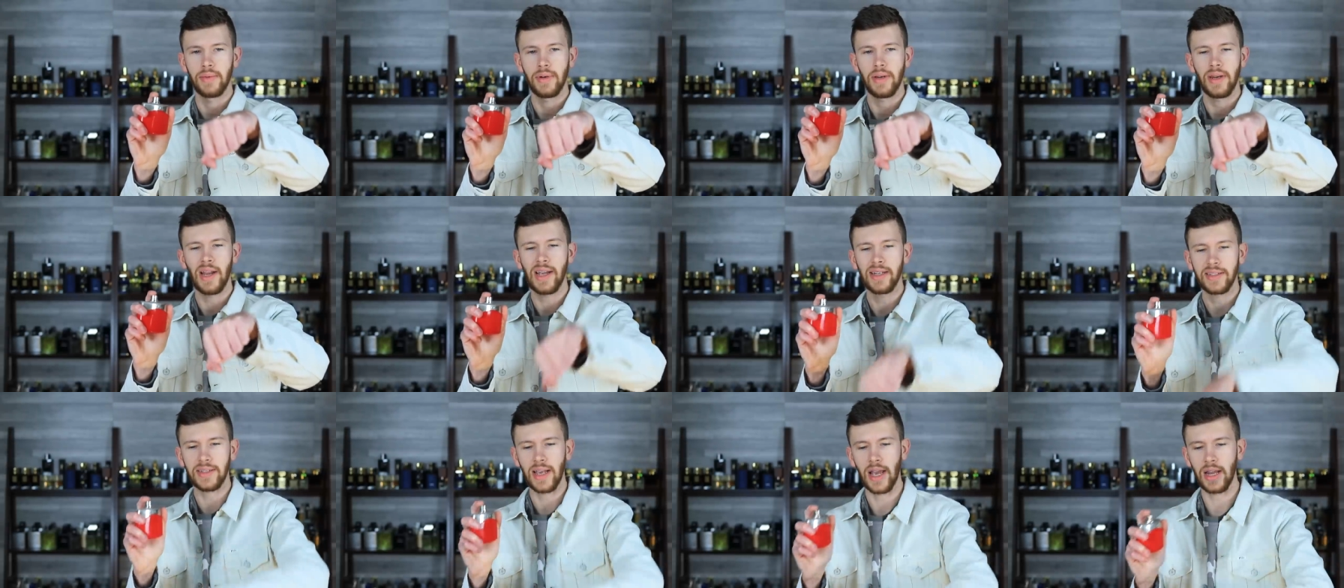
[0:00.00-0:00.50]

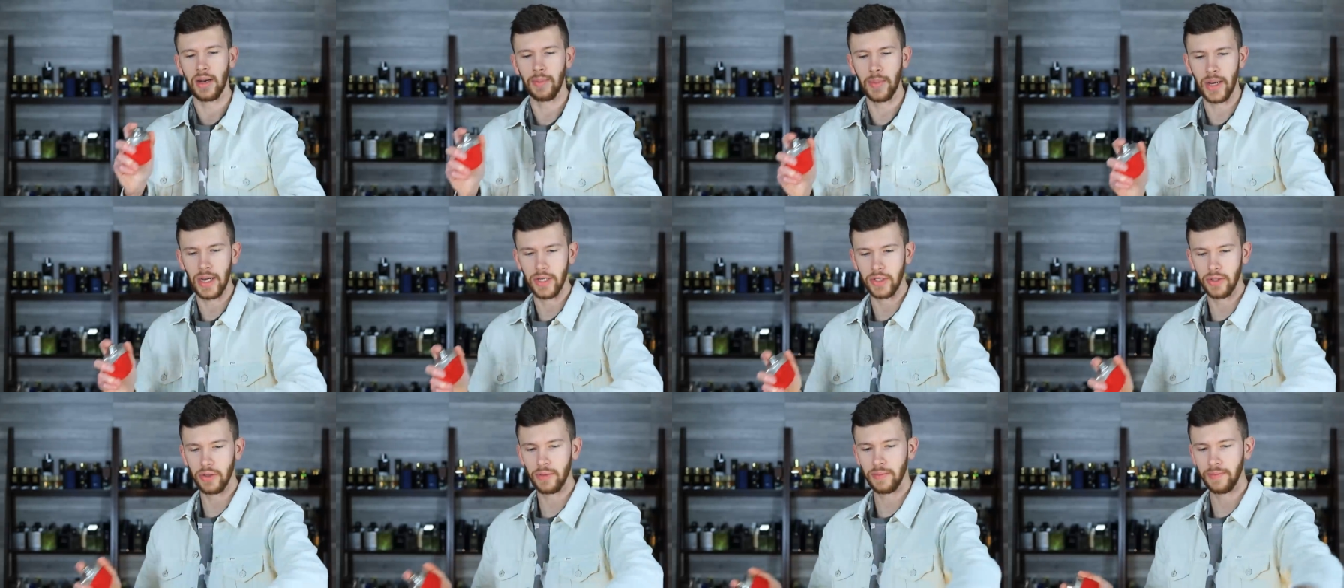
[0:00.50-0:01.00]
Nice
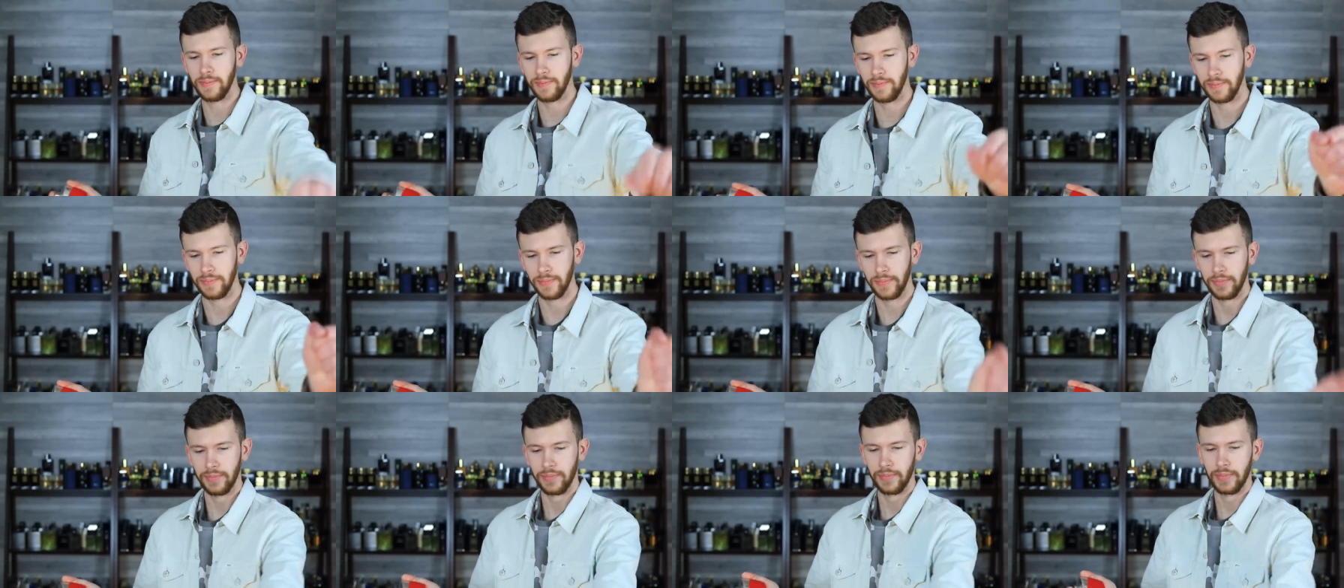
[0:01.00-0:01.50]
atomizer,
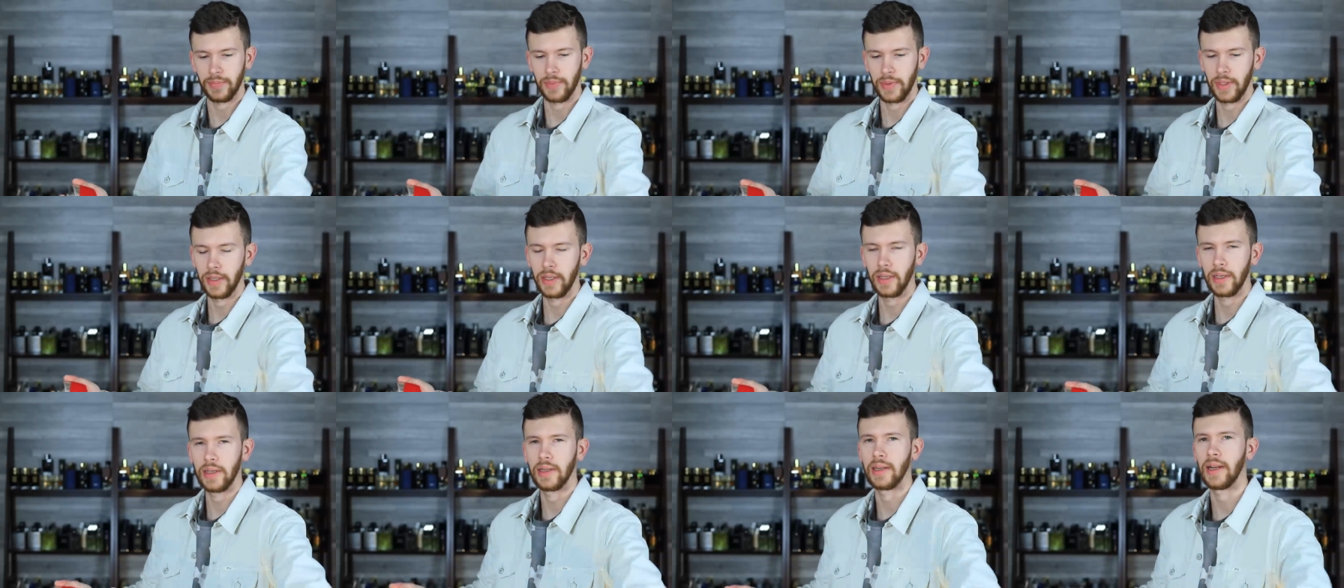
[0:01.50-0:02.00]

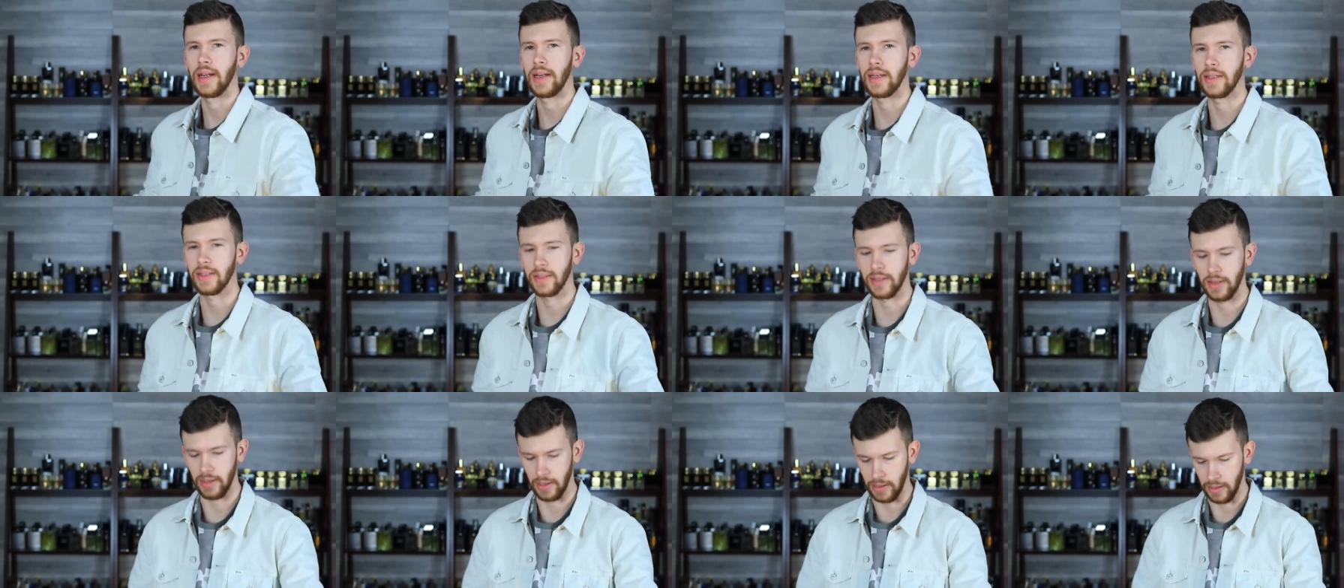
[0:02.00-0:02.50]
get a
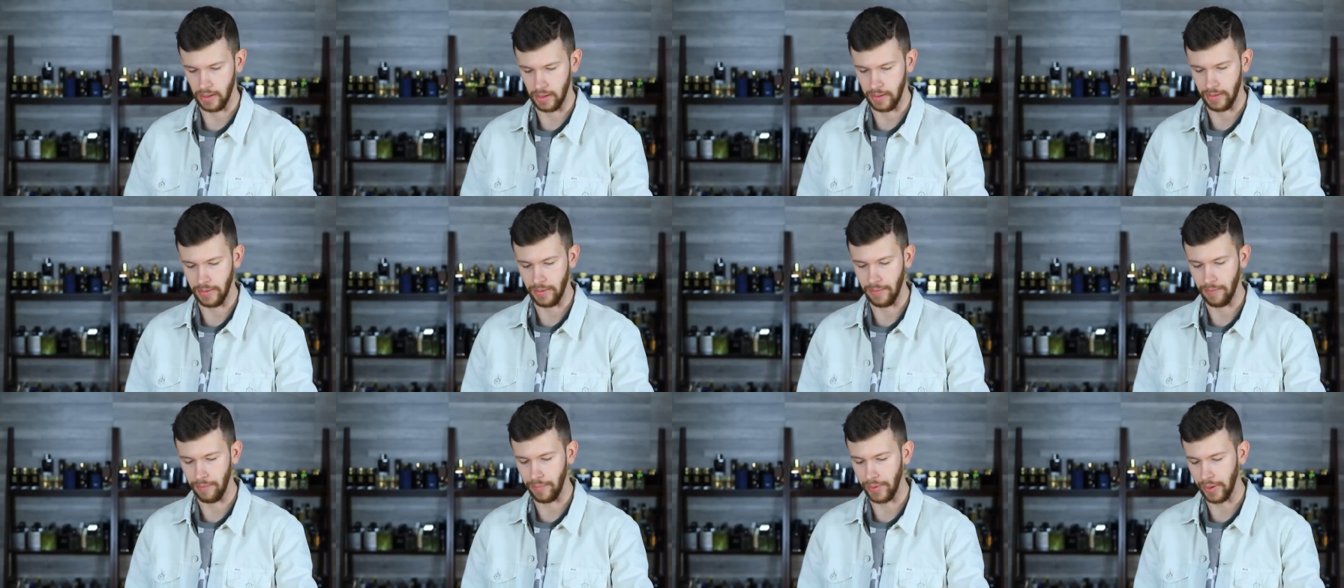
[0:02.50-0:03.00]
nice uh,
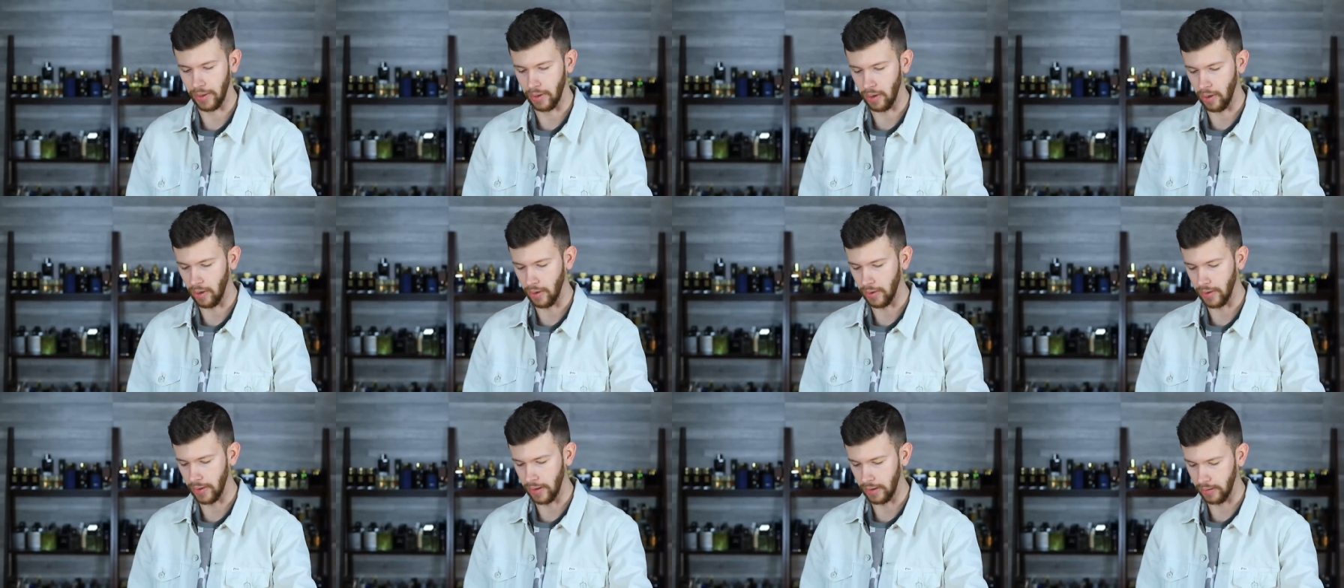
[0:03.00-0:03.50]
bit
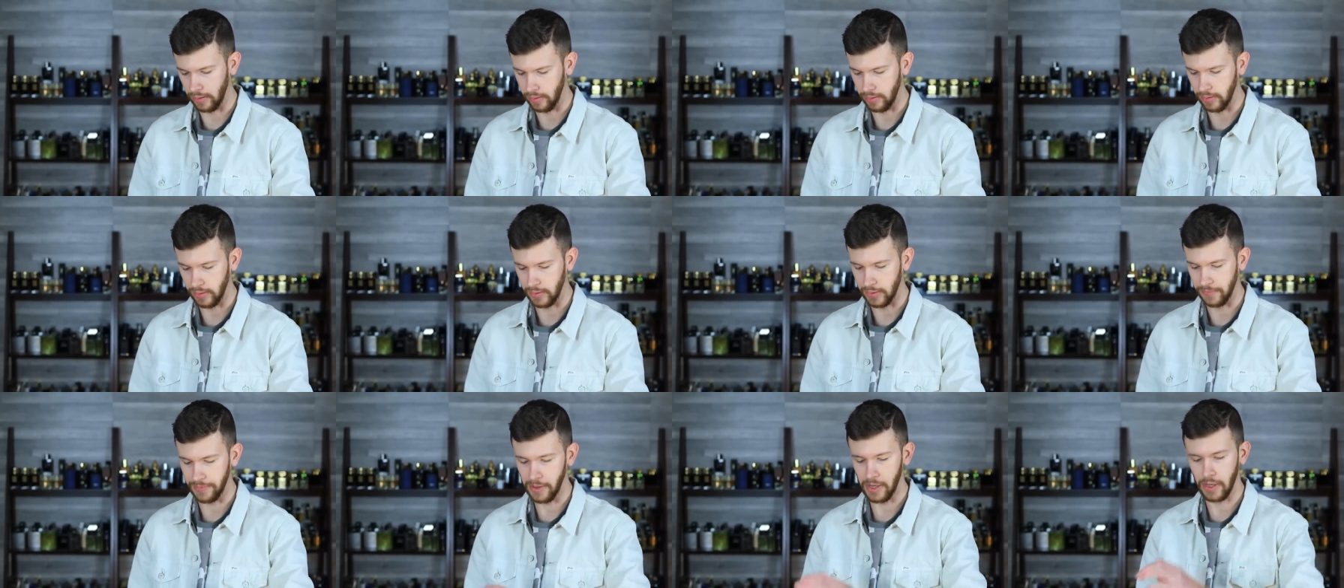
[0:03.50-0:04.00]
on there.
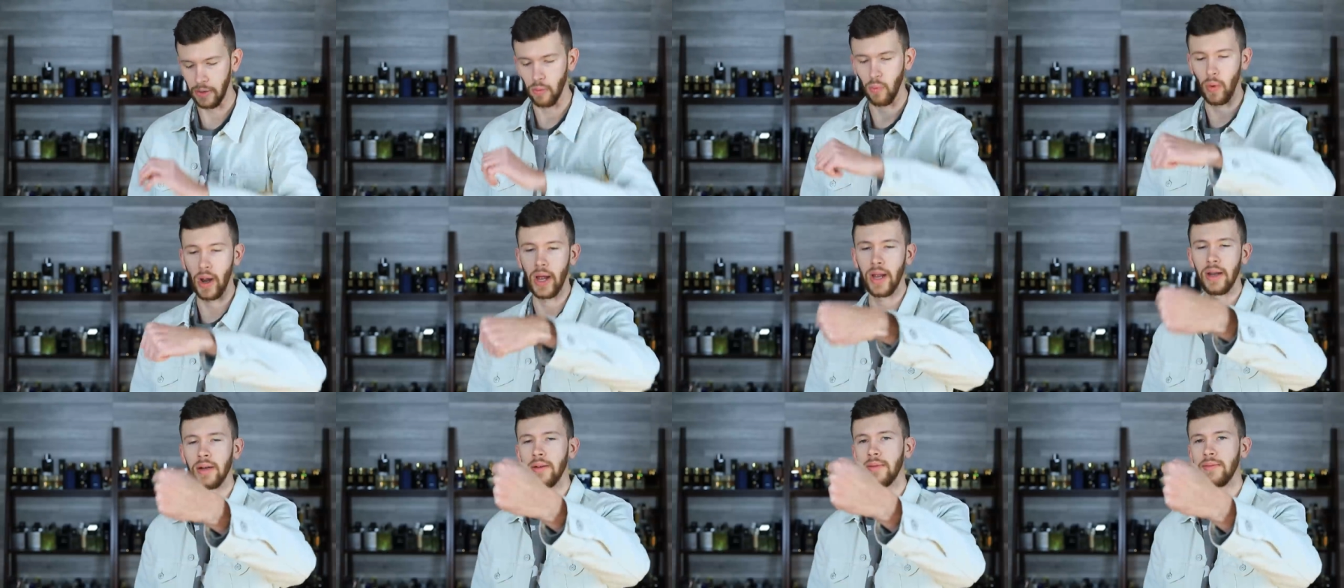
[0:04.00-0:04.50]
It's very
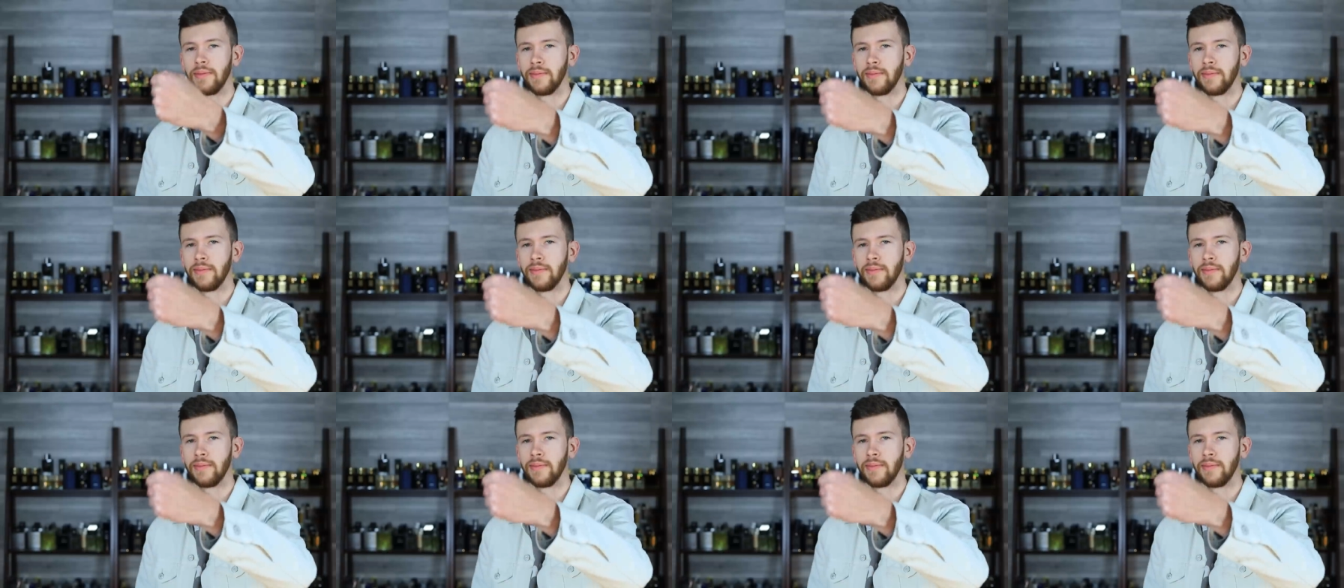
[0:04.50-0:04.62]
wet.